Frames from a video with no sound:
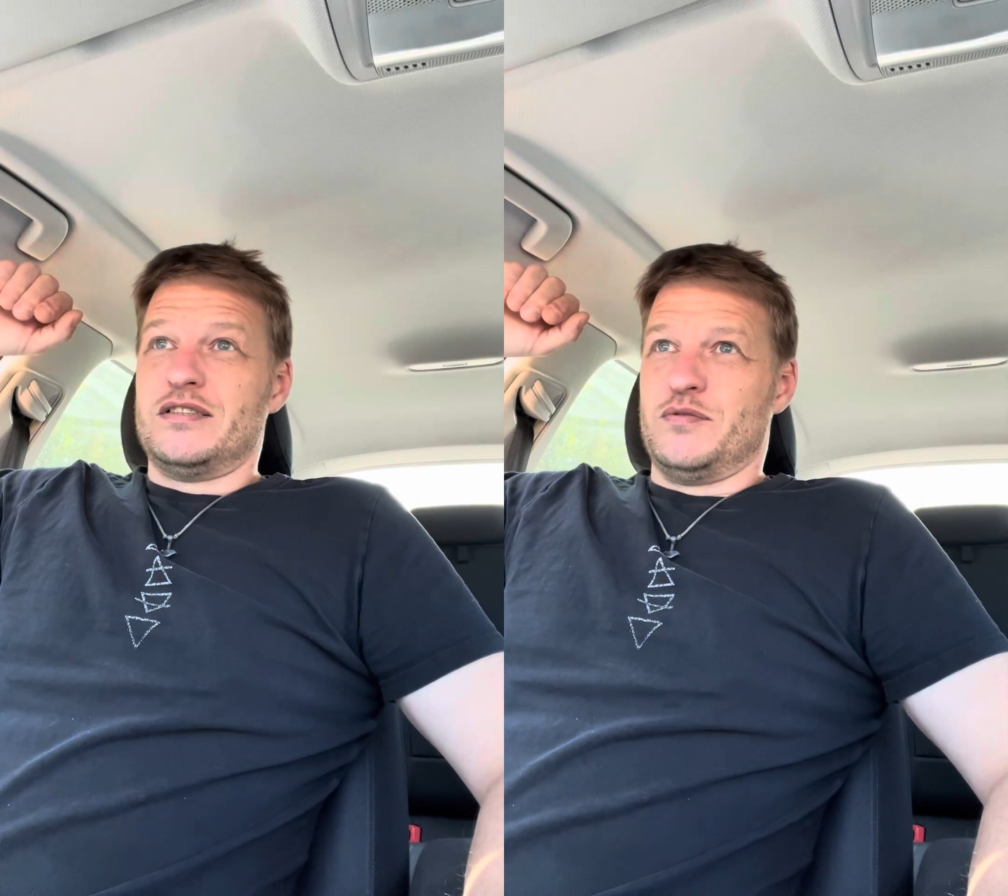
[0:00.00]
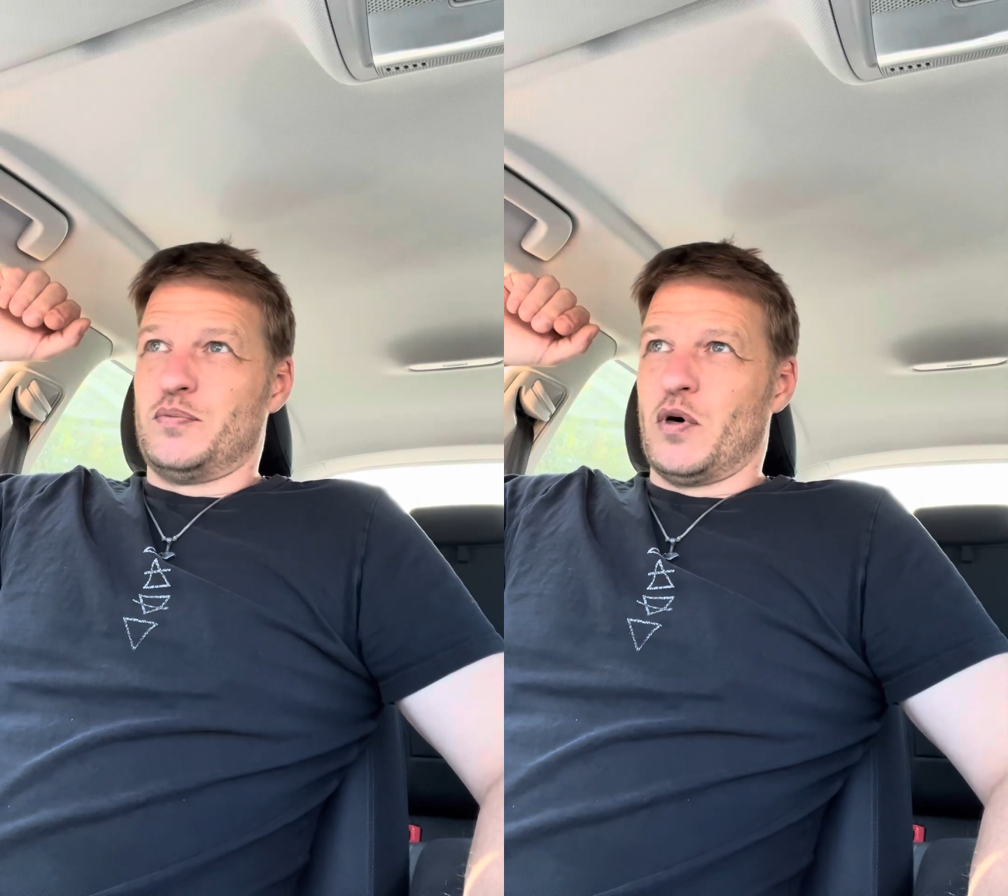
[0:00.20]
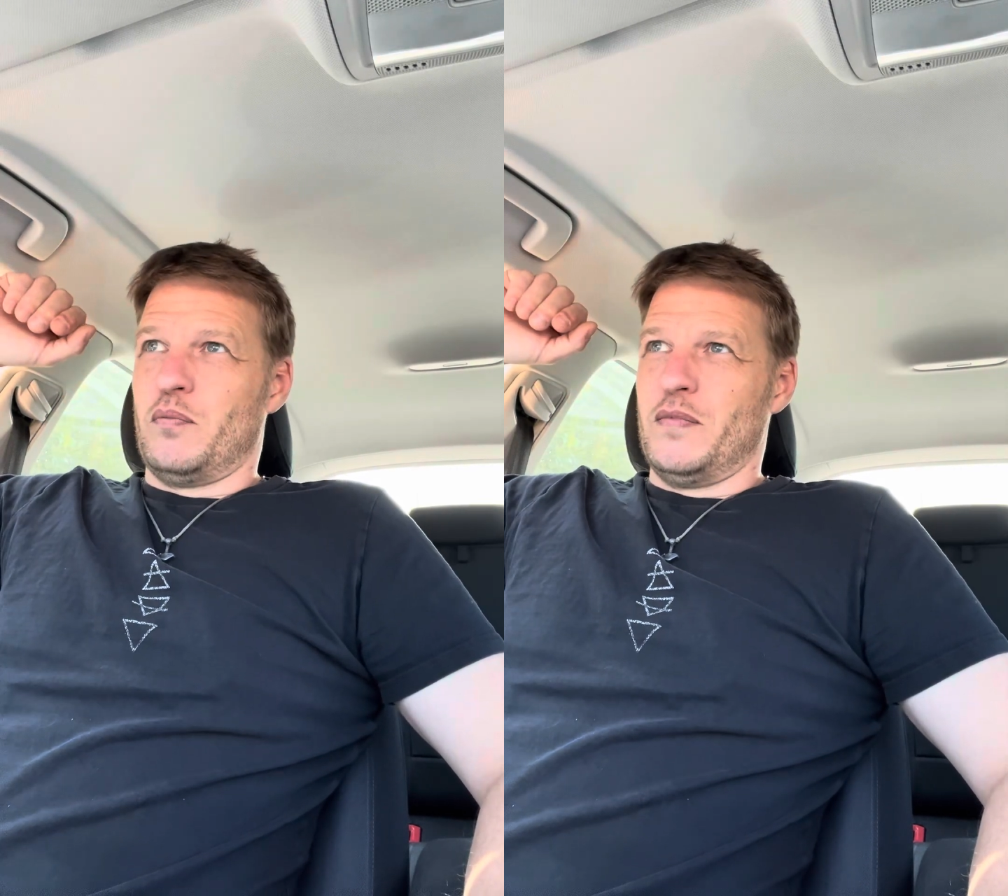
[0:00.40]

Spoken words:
the problem.